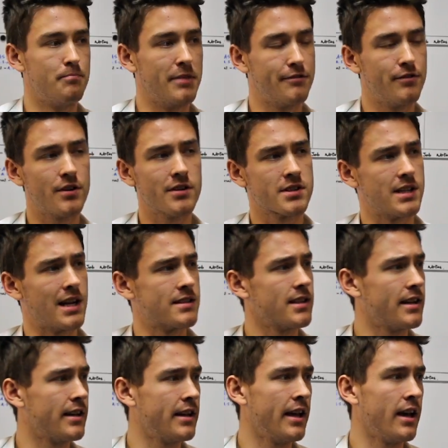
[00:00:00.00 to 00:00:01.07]
Before
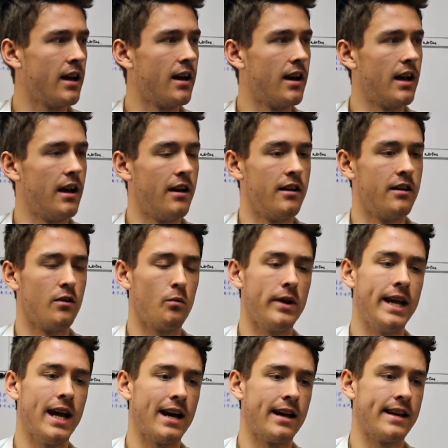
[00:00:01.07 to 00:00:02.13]
Statii,
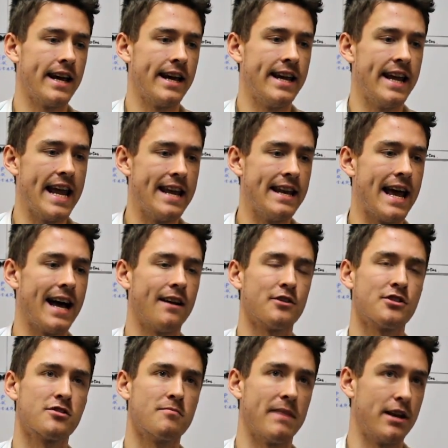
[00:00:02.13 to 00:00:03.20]
we had an
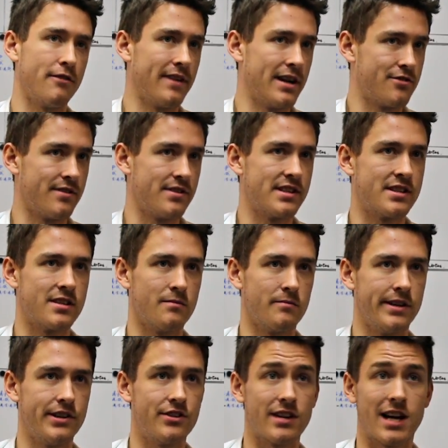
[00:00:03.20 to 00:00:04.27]
in-house manufacturing system
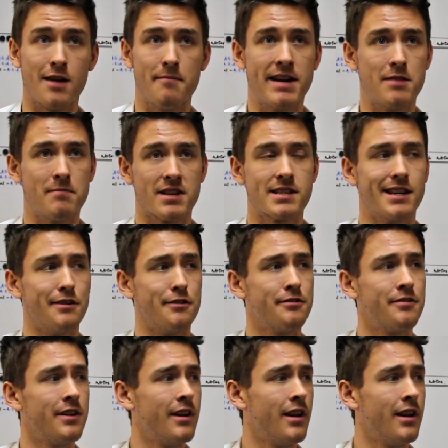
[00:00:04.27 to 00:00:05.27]
which I made myself.